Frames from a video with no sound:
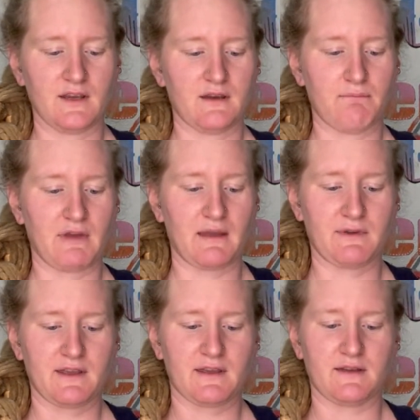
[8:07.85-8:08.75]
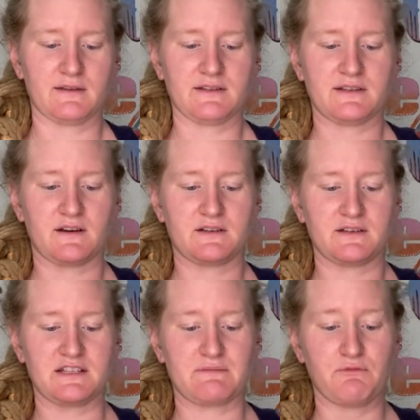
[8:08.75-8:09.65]
Maybe start to
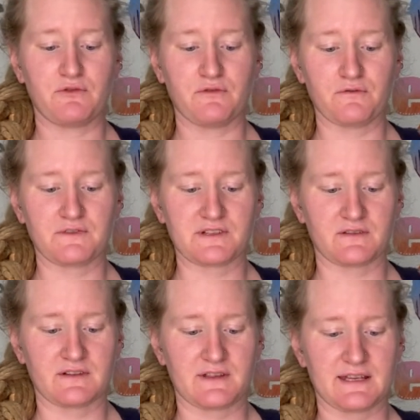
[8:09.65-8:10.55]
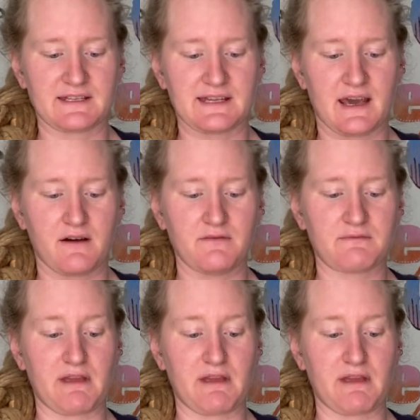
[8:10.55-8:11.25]
smooth certain things out.